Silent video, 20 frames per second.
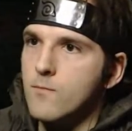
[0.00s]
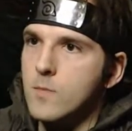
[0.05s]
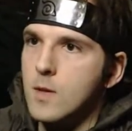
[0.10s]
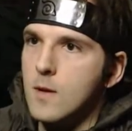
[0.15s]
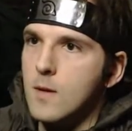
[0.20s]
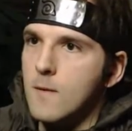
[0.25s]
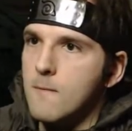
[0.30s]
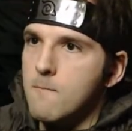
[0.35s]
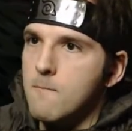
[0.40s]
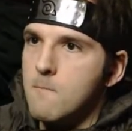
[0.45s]

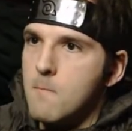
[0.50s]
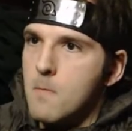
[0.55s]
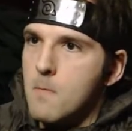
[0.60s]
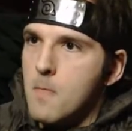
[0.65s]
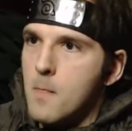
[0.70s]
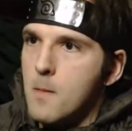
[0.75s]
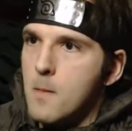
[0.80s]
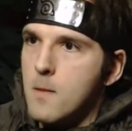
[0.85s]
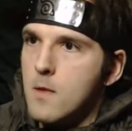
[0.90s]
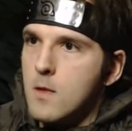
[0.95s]

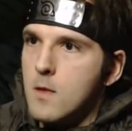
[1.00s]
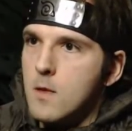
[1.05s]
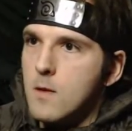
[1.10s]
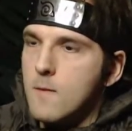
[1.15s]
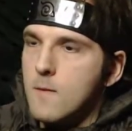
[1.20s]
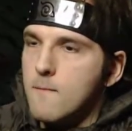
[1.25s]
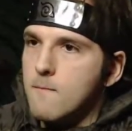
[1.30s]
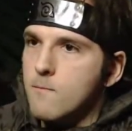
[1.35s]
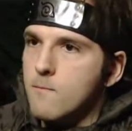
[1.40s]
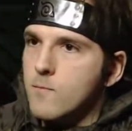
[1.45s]

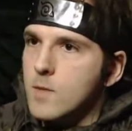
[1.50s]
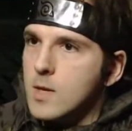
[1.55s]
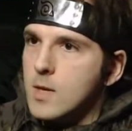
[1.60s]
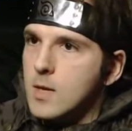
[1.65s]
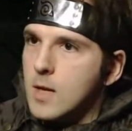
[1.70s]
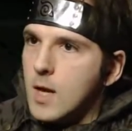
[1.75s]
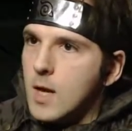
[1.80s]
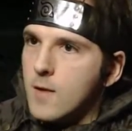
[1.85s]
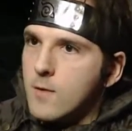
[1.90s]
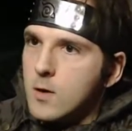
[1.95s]

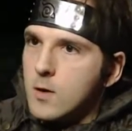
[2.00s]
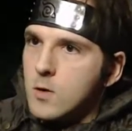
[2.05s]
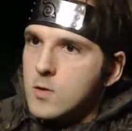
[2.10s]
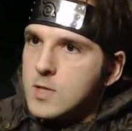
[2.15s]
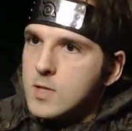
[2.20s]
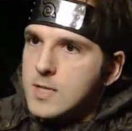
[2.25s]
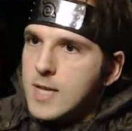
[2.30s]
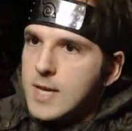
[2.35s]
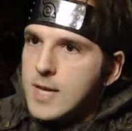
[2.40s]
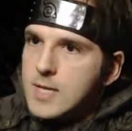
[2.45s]
I've got no
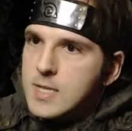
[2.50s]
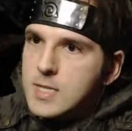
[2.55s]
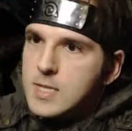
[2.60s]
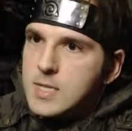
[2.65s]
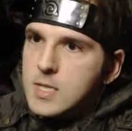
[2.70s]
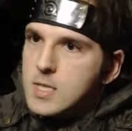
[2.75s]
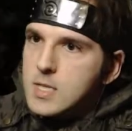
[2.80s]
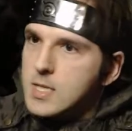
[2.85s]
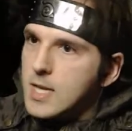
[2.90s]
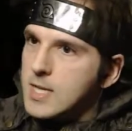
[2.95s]
stasis.
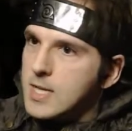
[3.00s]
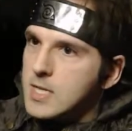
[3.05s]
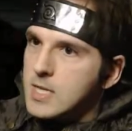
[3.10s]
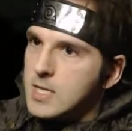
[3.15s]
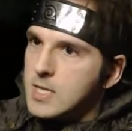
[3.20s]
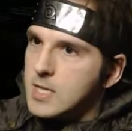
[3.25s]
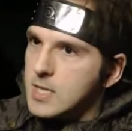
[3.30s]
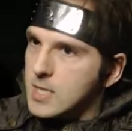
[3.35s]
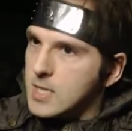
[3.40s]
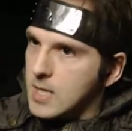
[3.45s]
The stasis
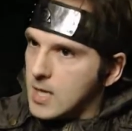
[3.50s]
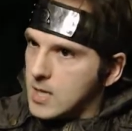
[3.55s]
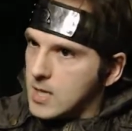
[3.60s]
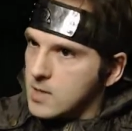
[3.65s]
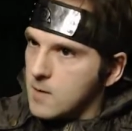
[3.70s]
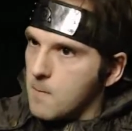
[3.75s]
is that.